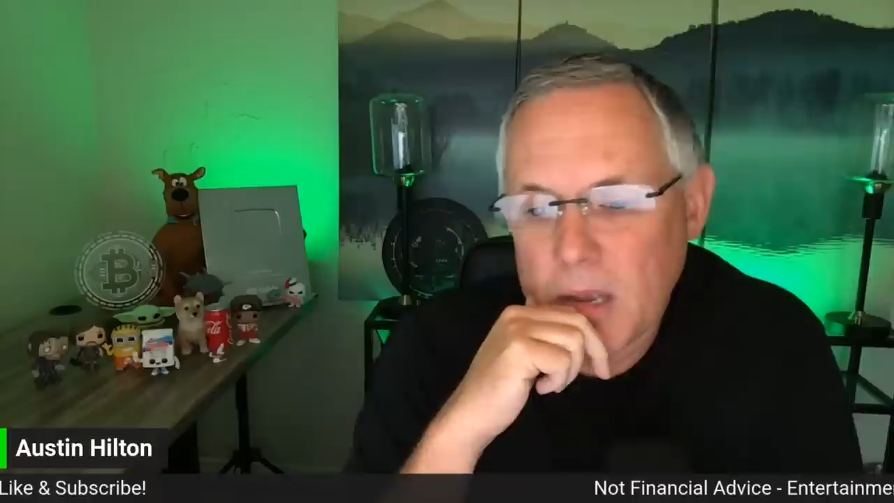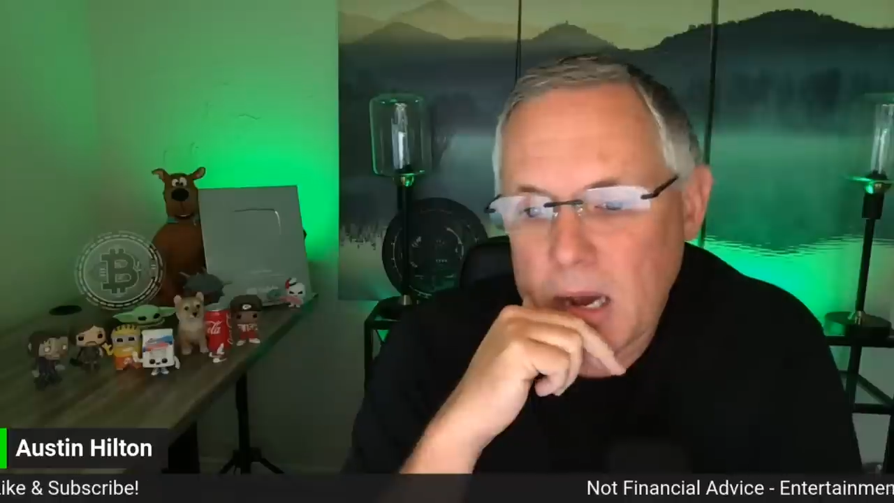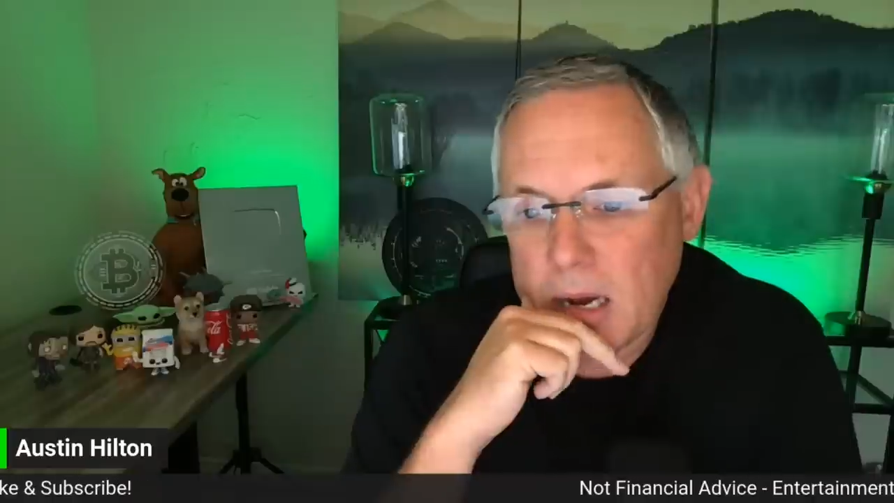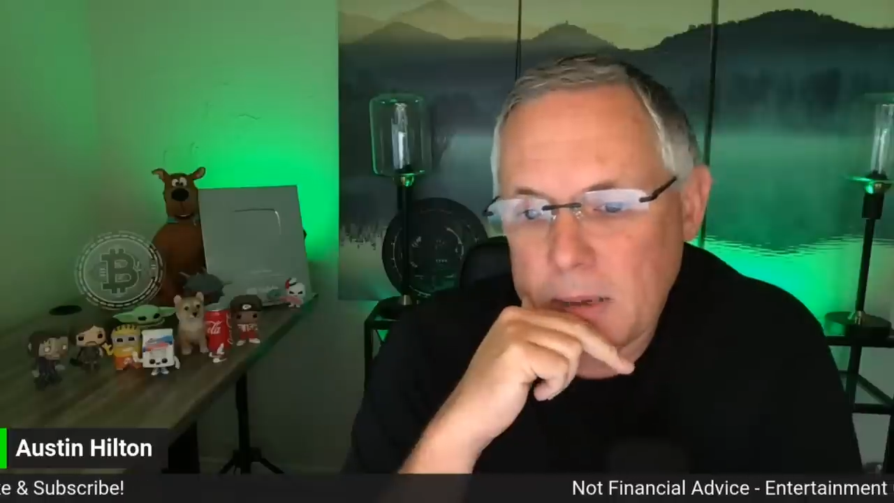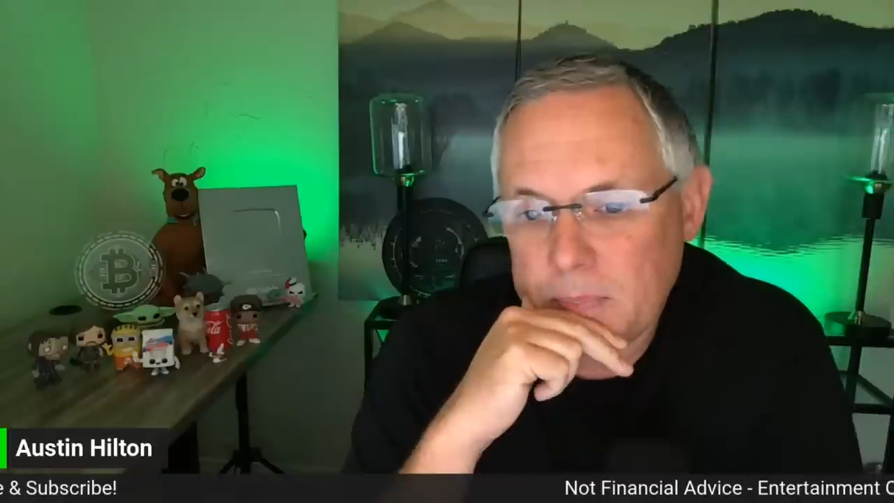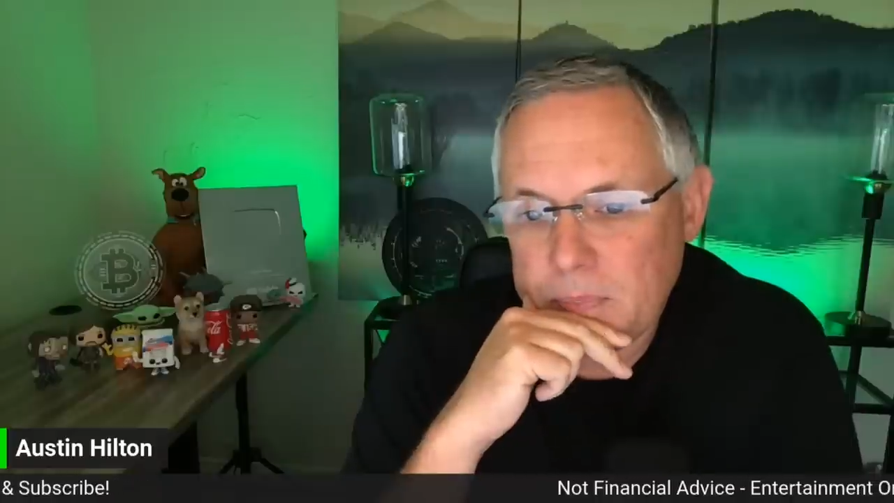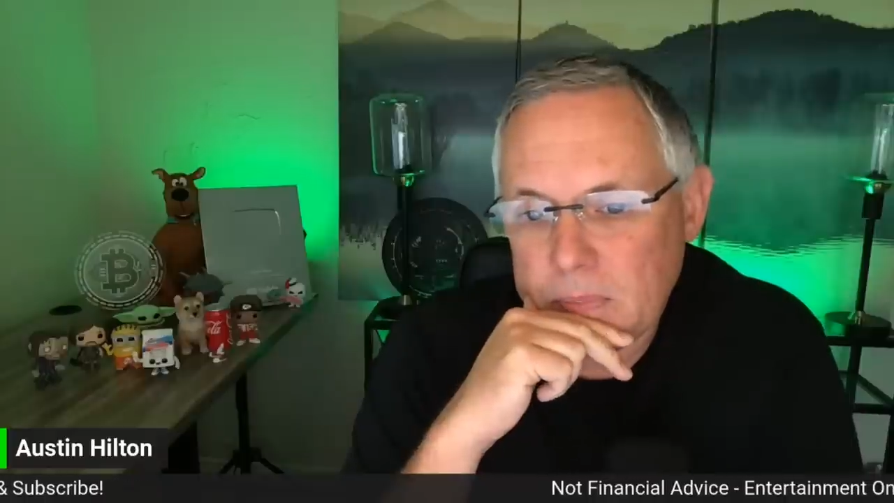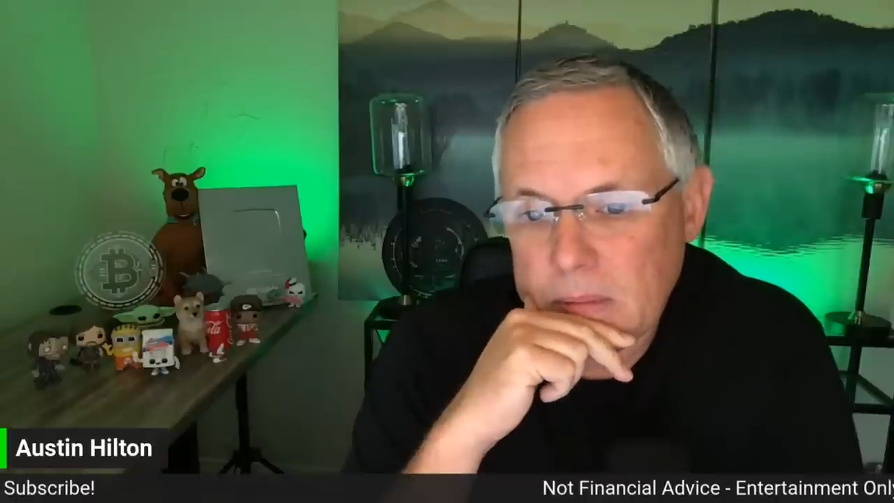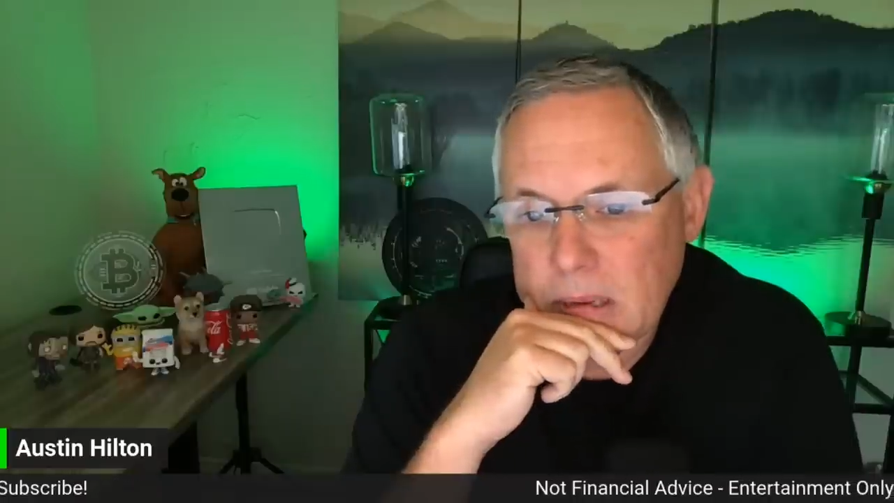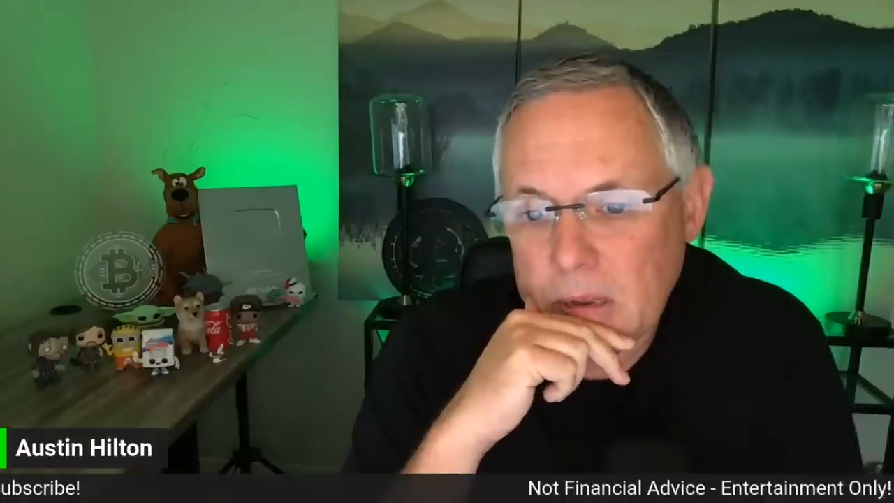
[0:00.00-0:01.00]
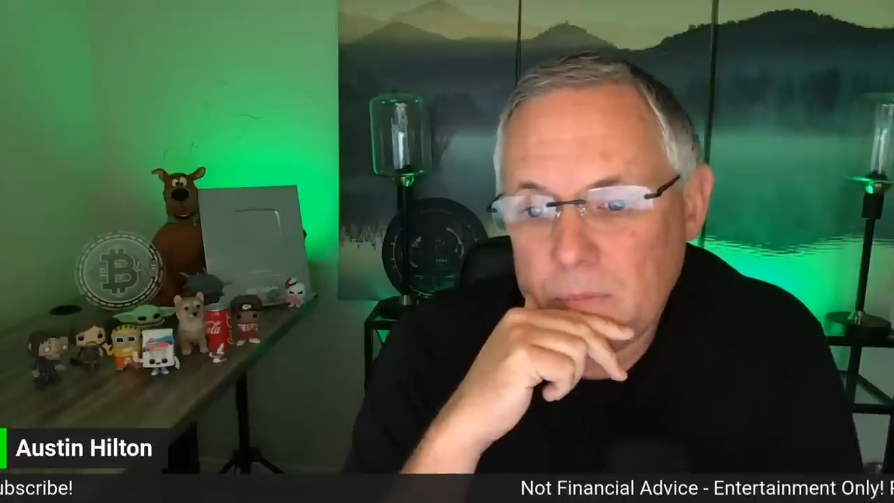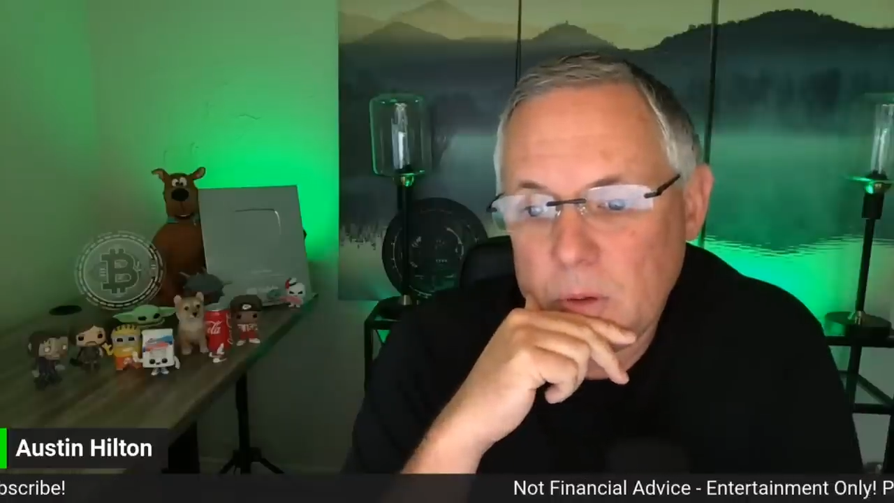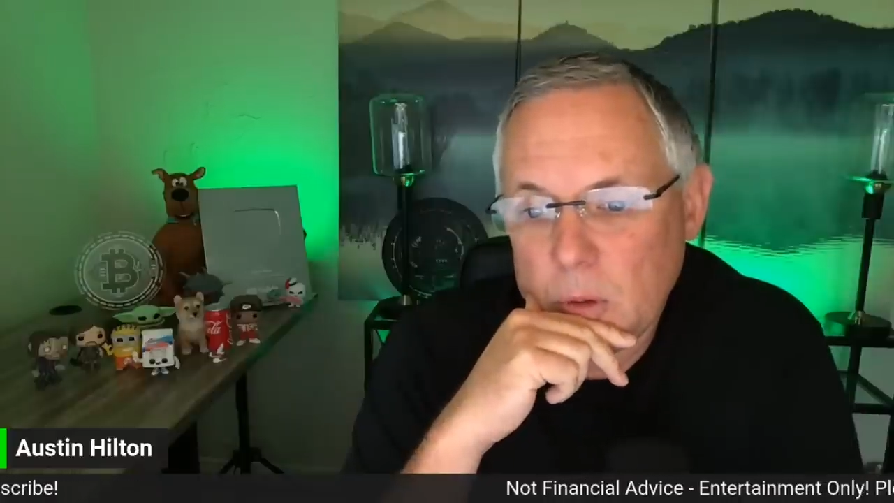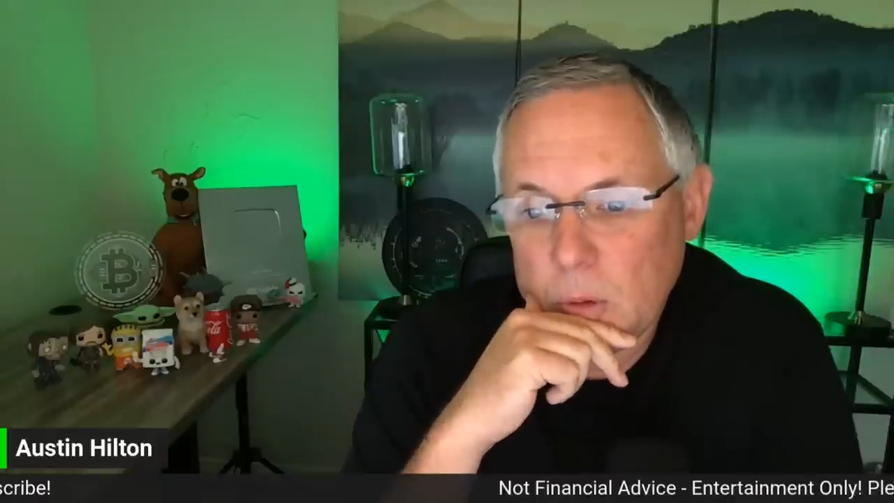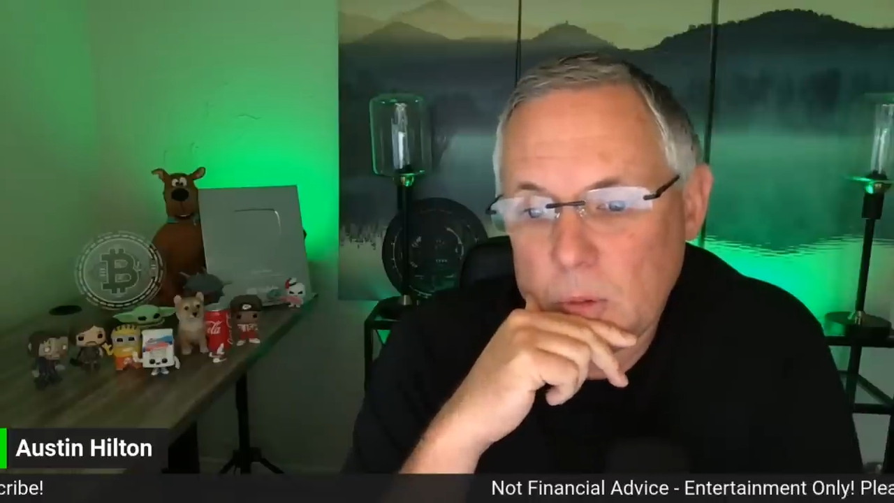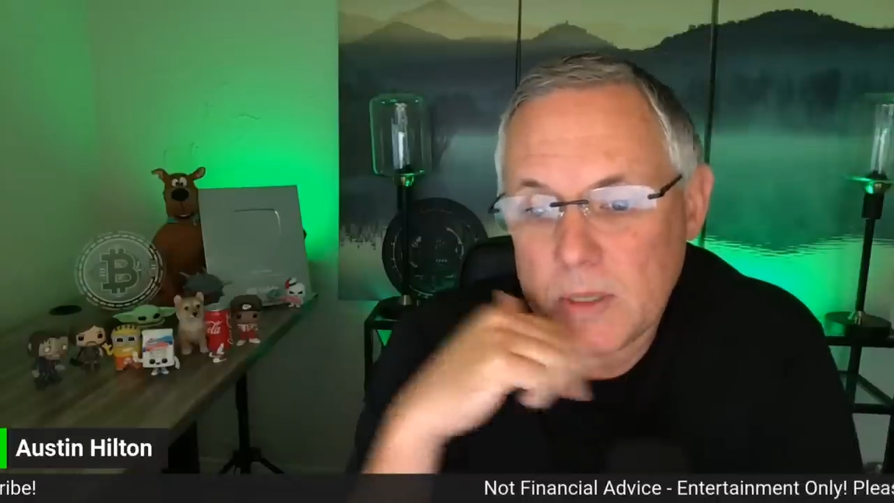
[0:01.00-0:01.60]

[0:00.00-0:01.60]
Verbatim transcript: Um, if you